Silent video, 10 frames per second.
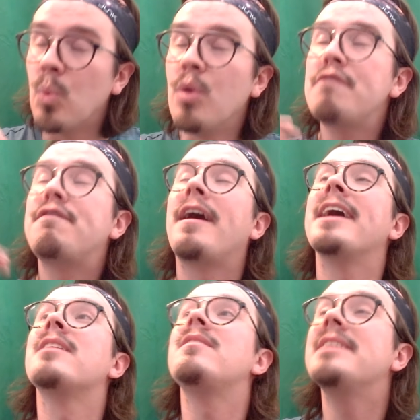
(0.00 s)
We'll
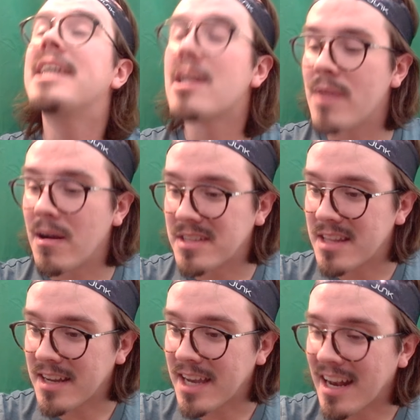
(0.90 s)
finally get around
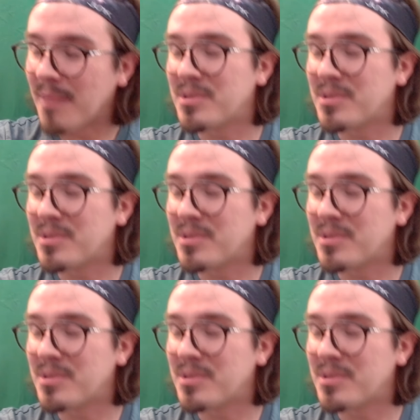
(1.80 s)
to that again.